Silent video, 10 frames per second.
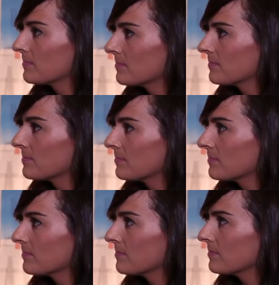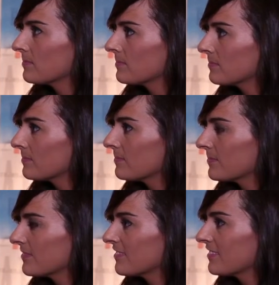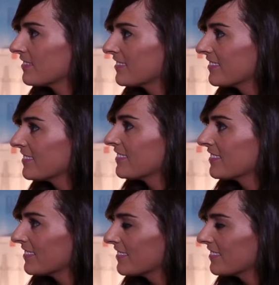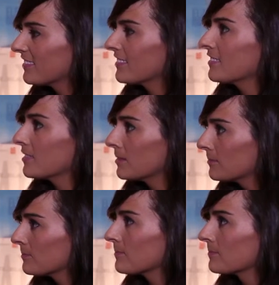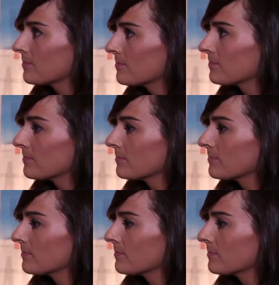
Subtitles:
This person isn't speaking.